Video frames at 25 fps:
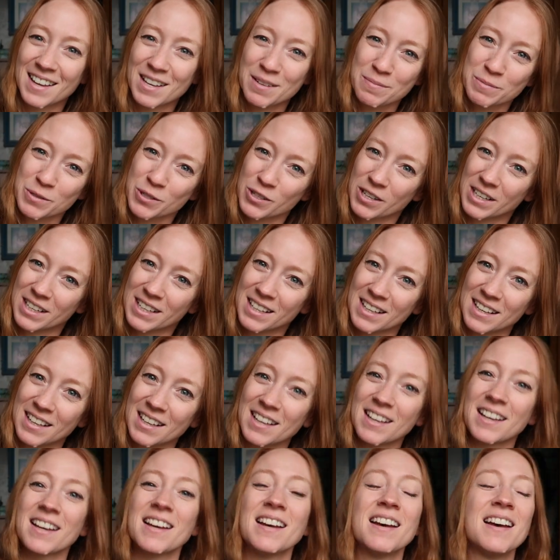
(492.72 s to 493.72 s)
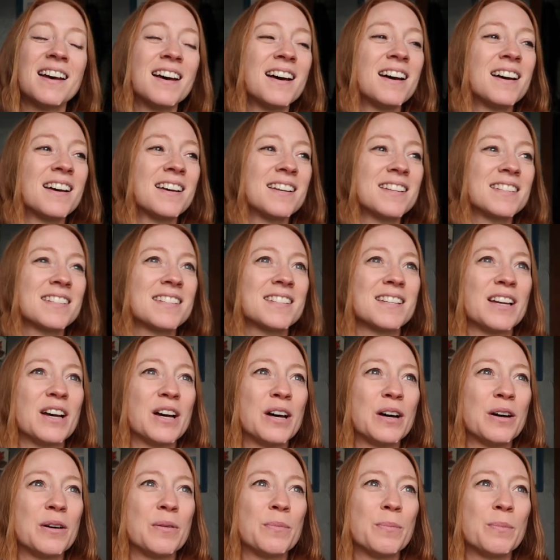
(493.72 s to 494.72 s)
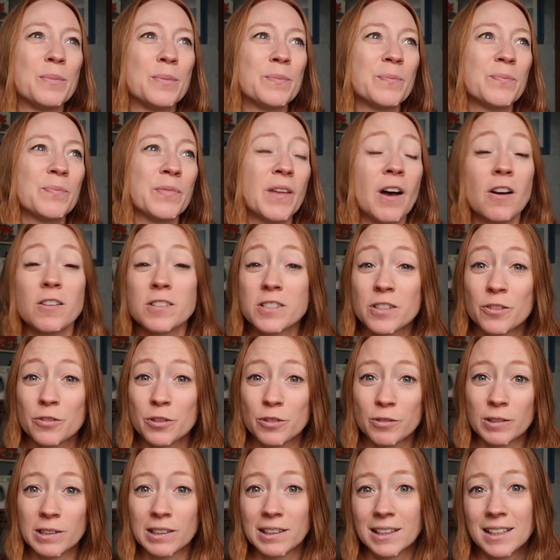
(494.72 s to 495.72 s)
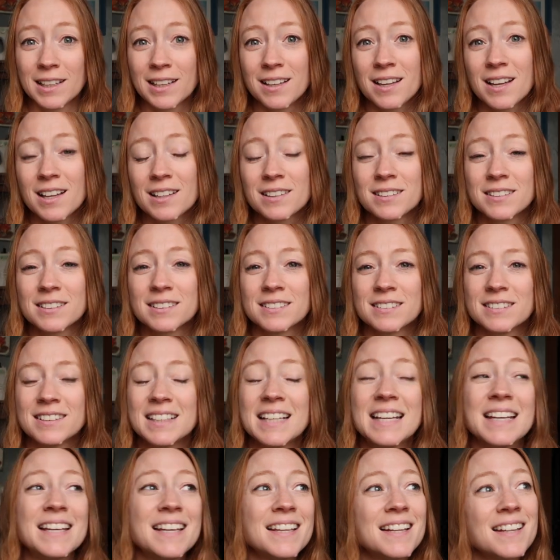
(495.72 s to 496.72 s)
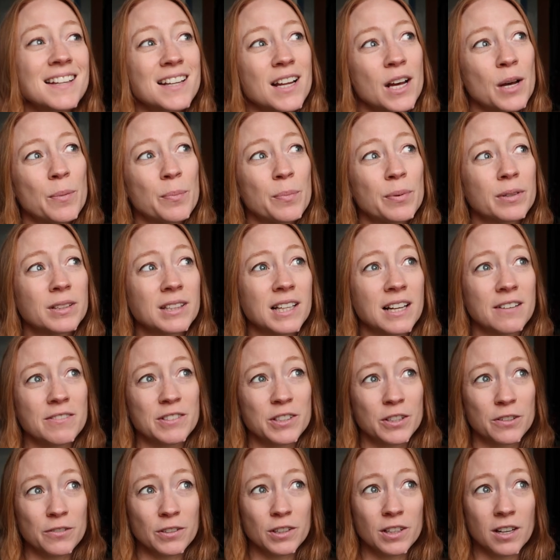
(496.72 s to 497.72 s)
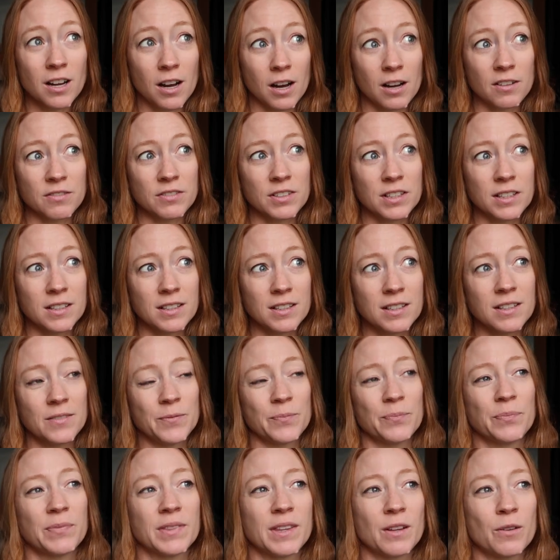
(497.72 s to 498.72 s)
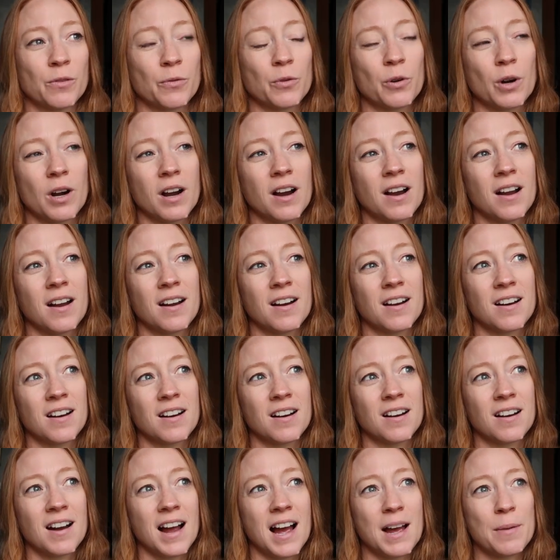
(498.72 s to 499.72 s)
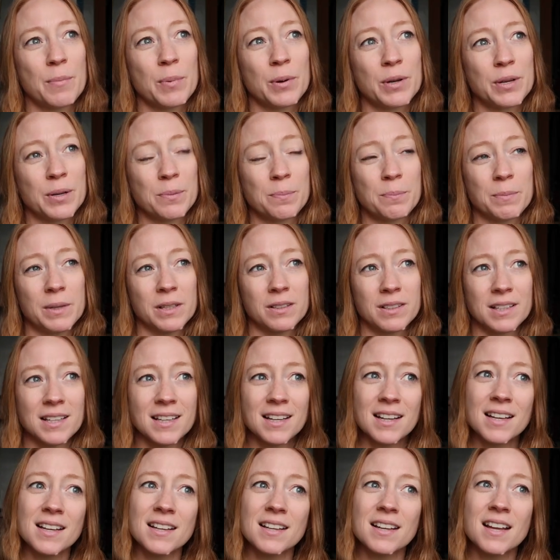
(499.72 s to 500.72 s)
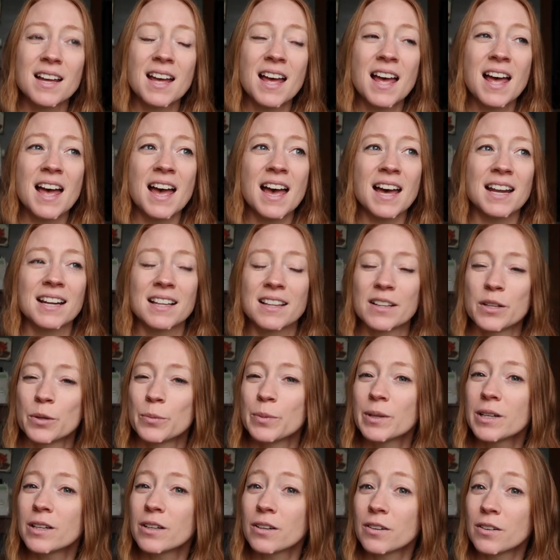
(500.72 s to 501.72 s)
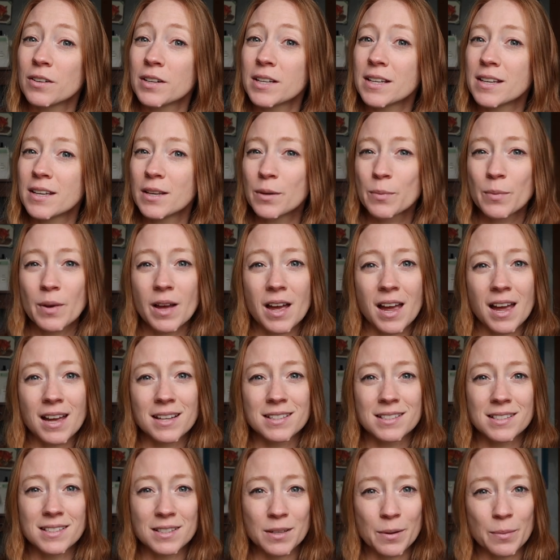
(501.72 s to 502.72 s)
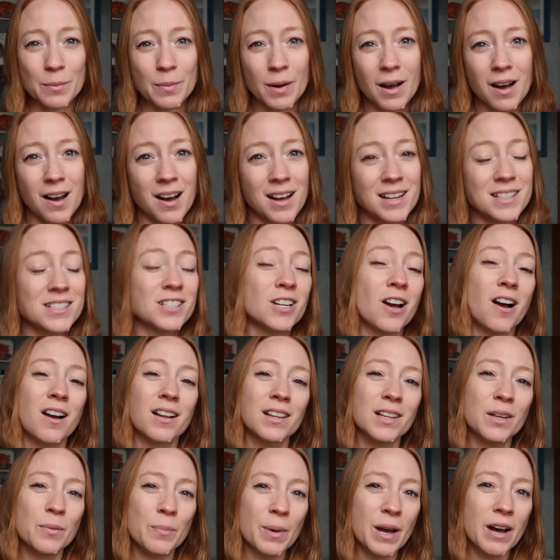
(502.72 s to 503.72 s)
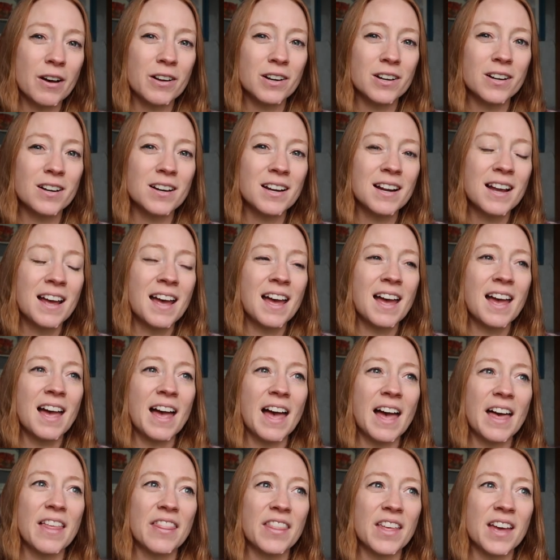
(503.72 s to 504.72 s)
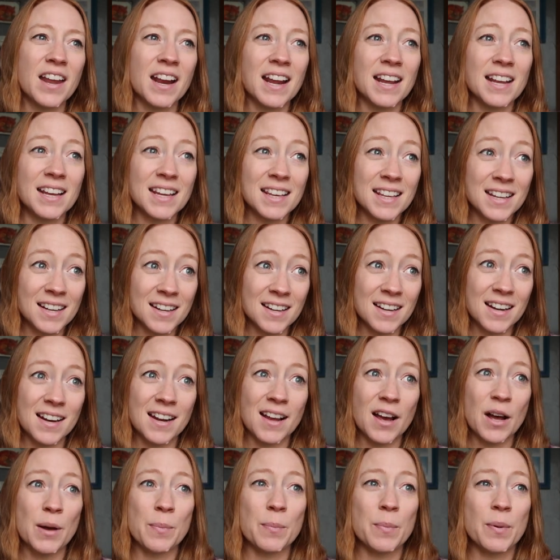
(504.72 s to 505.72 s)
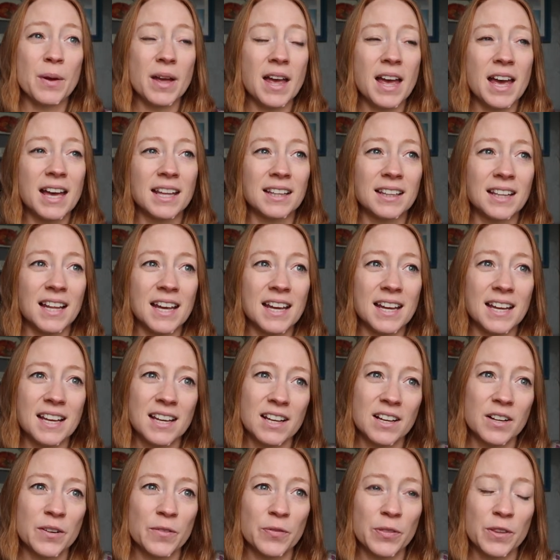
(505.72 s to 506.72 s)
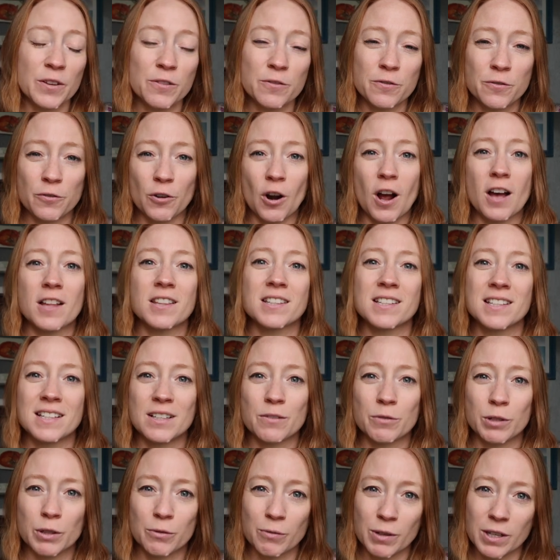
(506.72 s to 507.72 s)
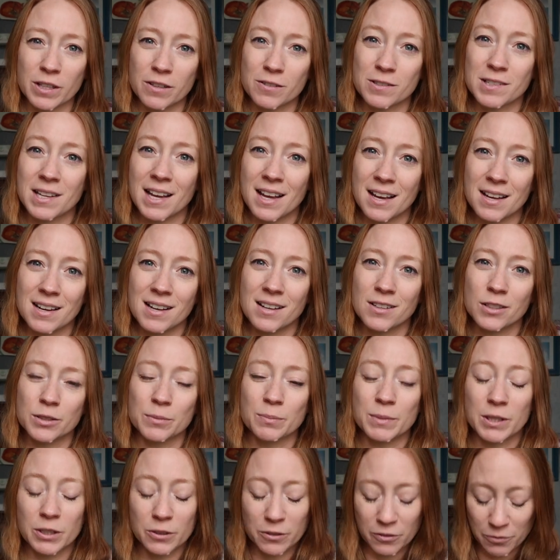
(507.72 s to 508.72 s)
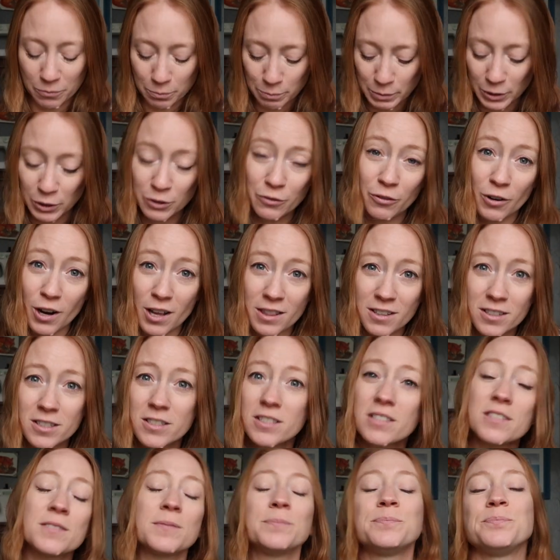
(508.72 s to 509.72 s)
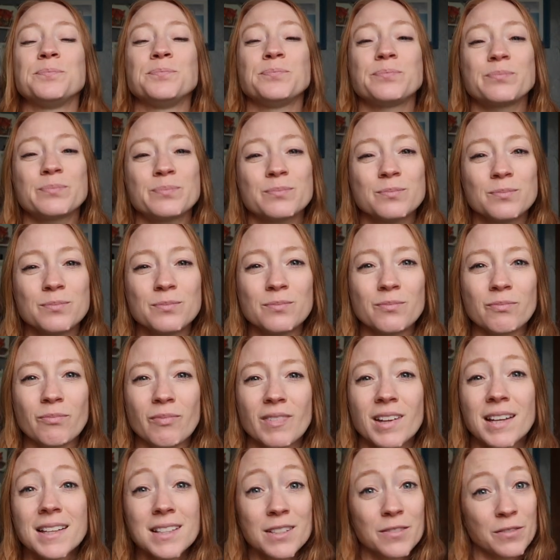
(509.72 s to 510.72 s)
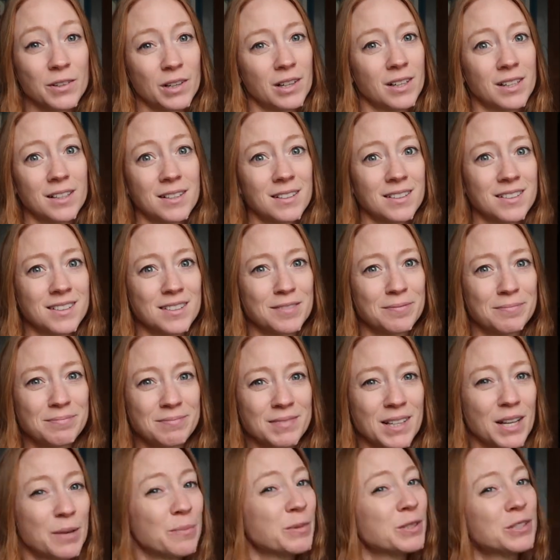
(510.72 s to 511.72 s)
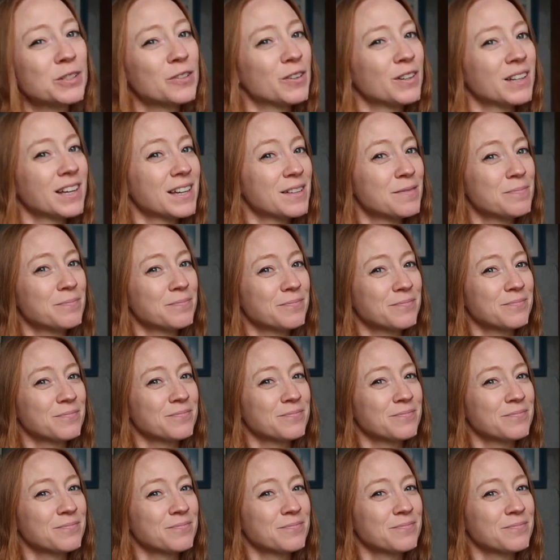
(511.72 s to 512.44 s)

am drinking some, also thrilling, heated up leftover coffee where I put milk in it and a little bit of cream and some hot chocolate powder, and then I heated it up and like frothed it with one of those handheld milk milk frothers. It's very good. I'm enjoying it.